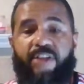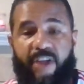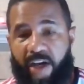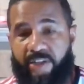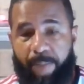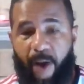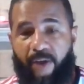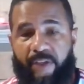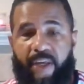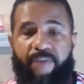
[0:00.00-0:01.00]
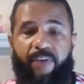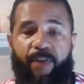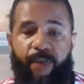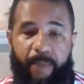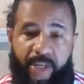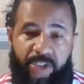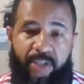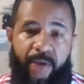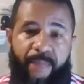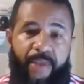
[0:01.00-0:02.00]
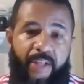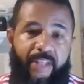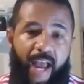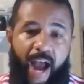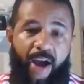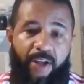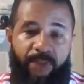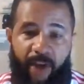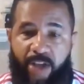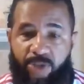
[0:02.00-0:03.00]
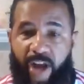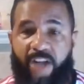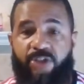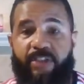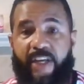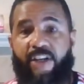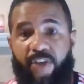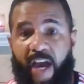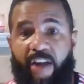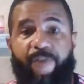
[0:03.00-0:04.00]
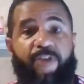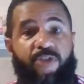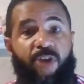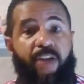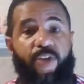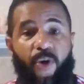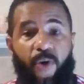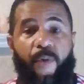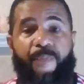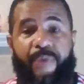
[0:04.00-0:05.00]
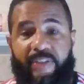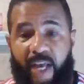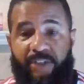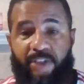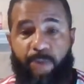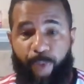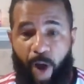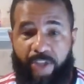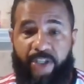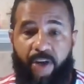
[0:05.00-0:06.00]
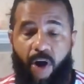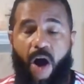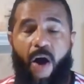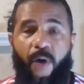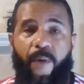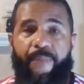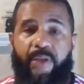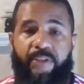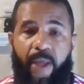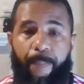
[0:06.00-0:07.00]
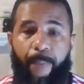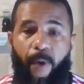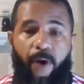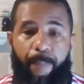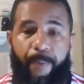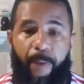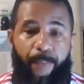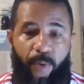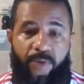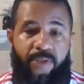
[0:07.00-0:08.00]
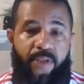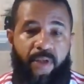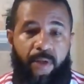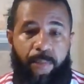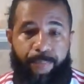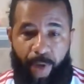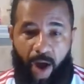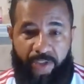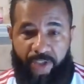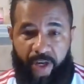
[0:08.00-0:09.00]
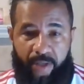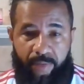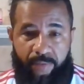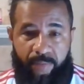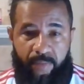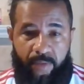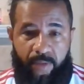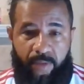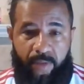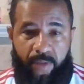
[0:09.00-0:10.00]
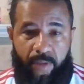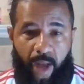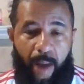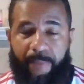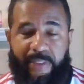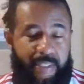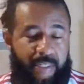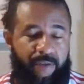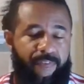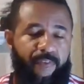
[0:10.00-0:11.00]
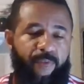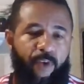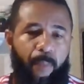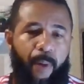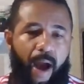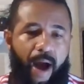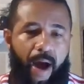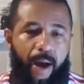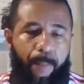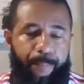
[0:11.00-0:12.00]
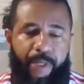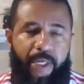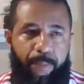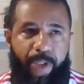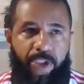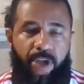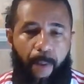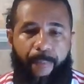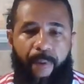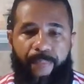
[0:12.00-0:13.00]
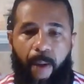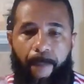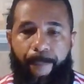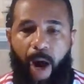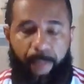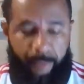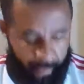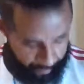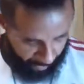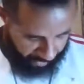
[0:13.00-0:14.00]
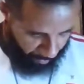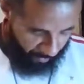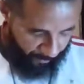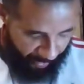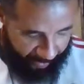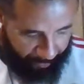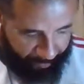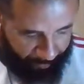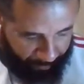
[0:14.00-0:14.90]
discuss about the giveaway information that I advise you guys to take a look at. If you do not know, there's this project called the Poor People's Project, I believe, from Bishop Barber. As a matter of fact,